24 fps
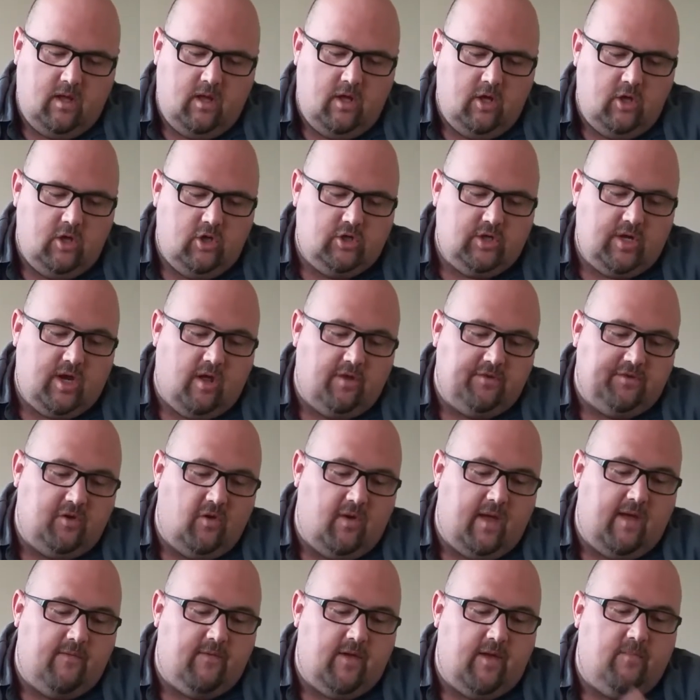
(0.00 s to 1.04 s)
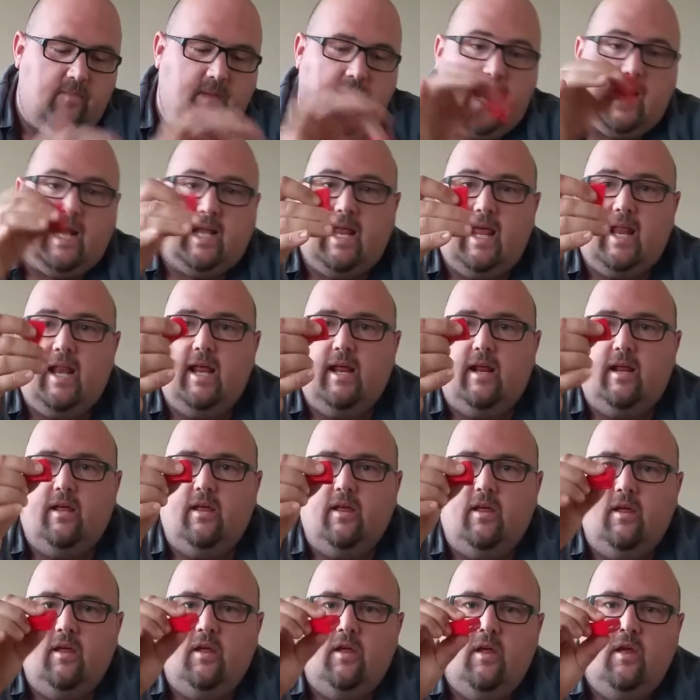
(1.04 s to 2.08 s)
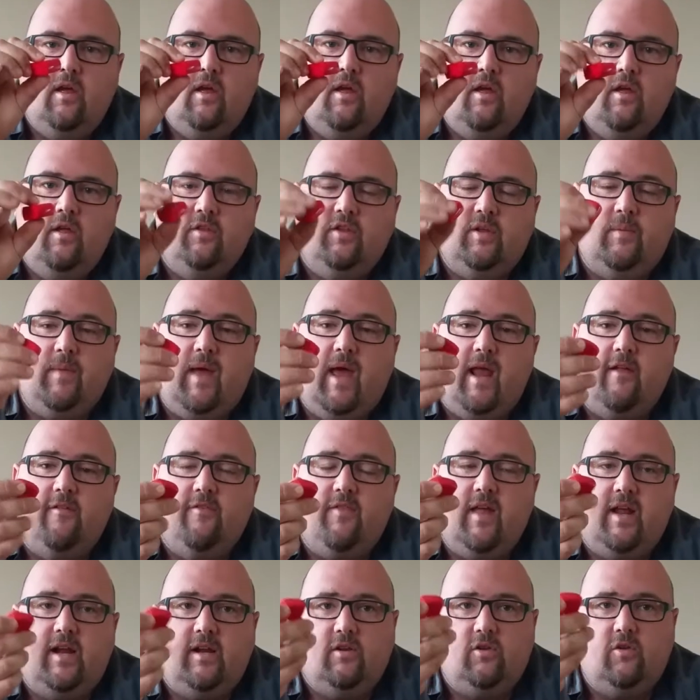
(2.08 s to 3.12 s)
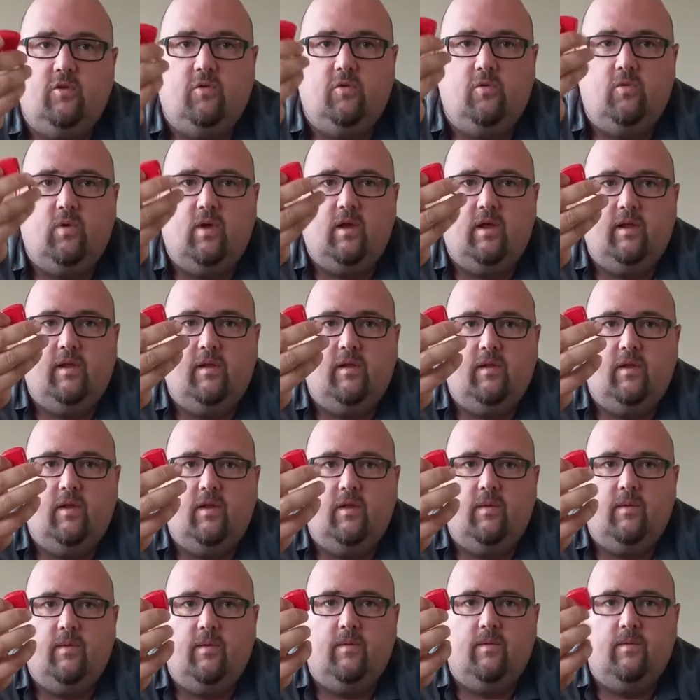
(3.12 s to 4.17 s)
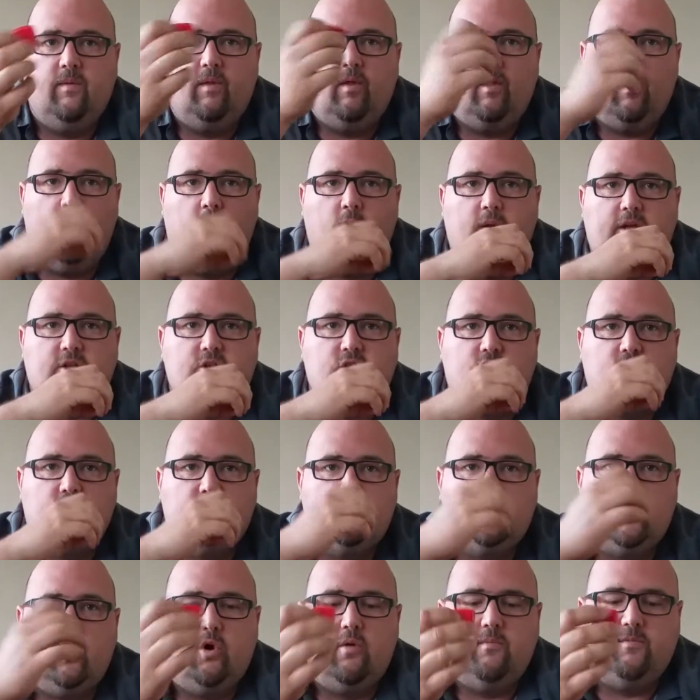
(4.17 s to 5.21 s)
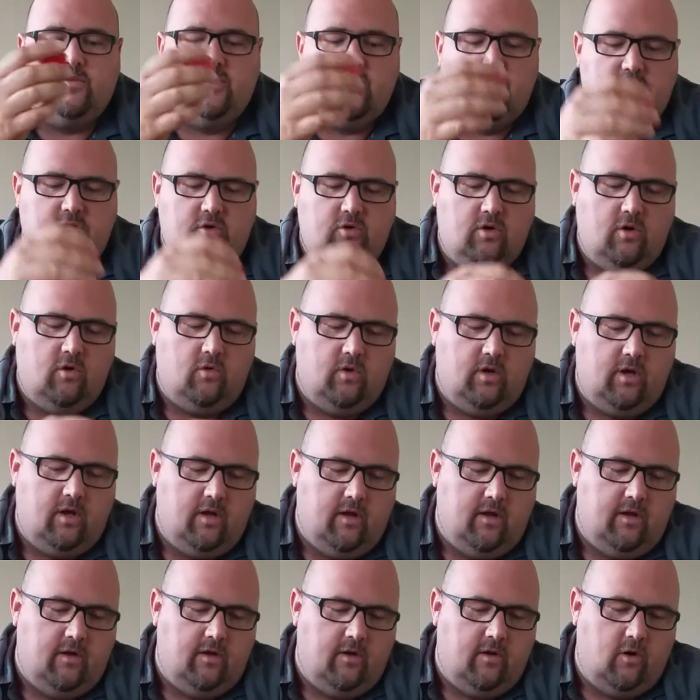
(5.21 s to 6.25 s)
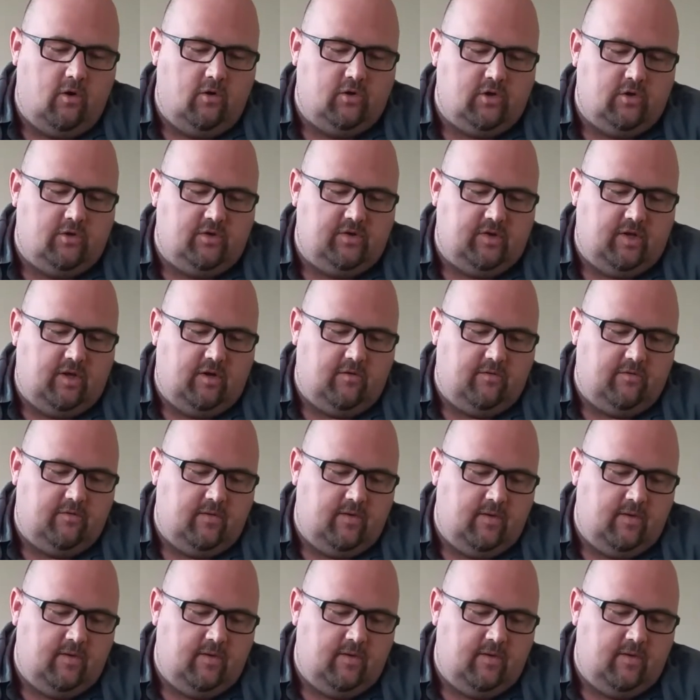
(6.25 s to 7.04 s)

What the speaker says: You should also have a magnetic, some kind of thing to arrest your sharp so that you don't hurt yourself.